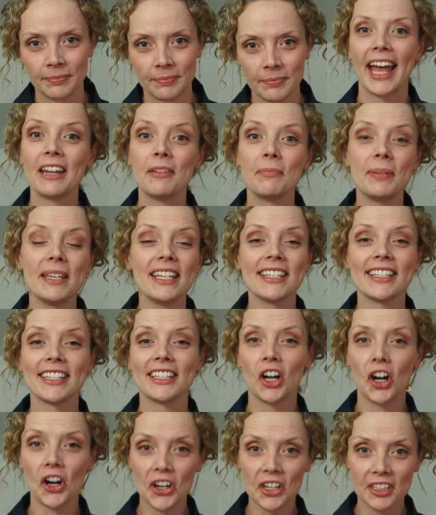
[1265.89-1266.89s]
And peace in
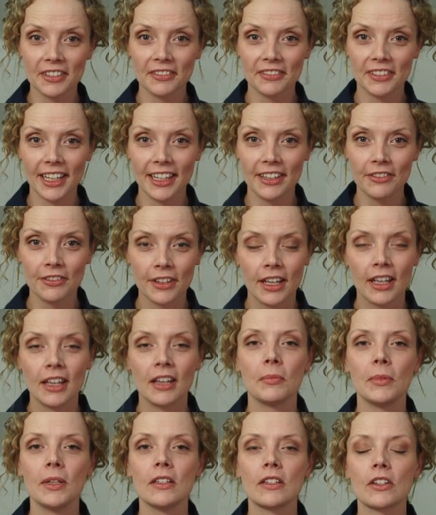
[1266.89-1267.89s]
all of life
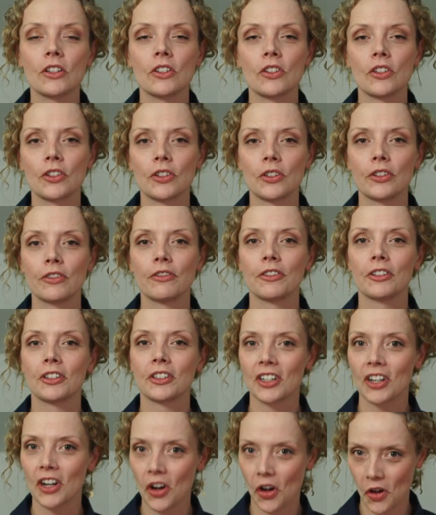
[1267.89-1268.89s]
means concern
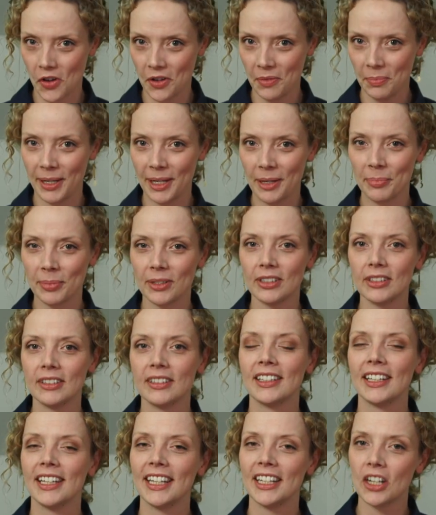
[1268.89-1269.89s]
for all people
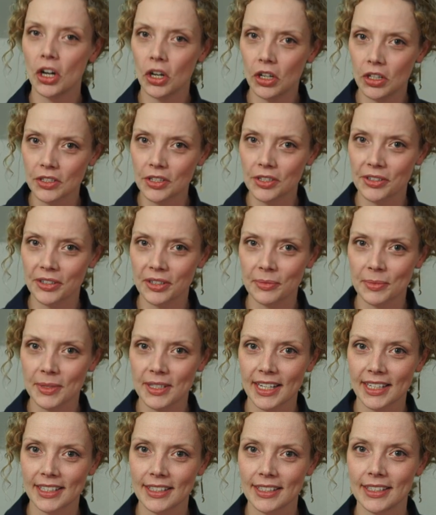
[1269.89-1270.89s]
in all
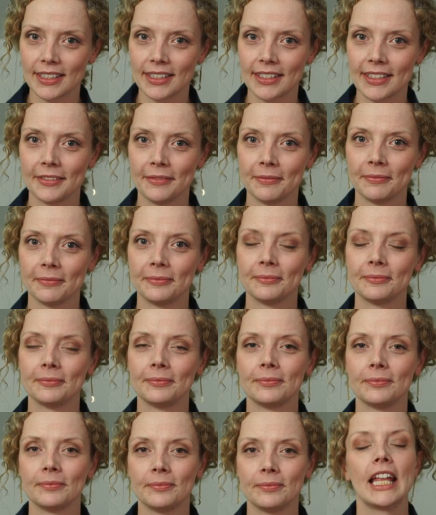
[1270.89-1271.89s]
circumstances.
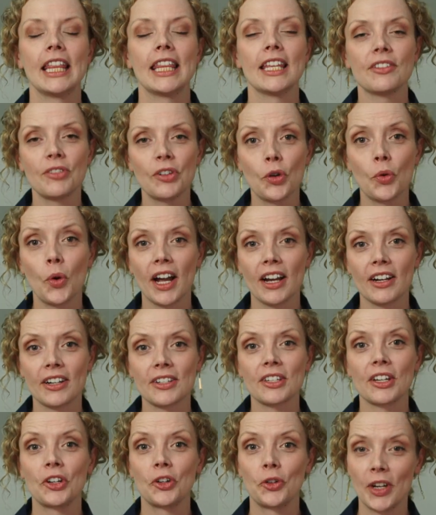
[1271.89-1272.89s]
This
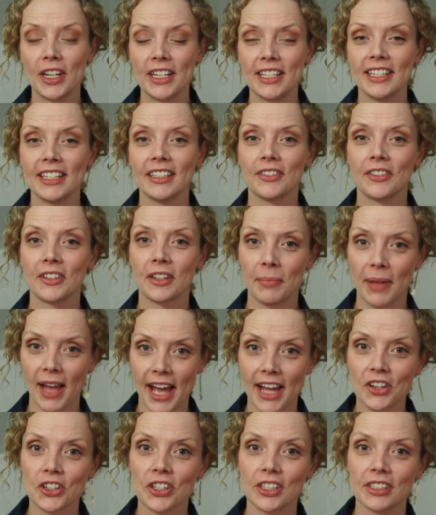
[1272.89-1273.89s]
requires a great deal of
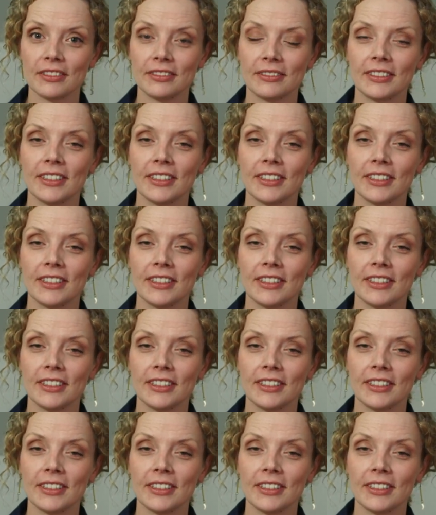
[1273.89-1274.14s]
compassion.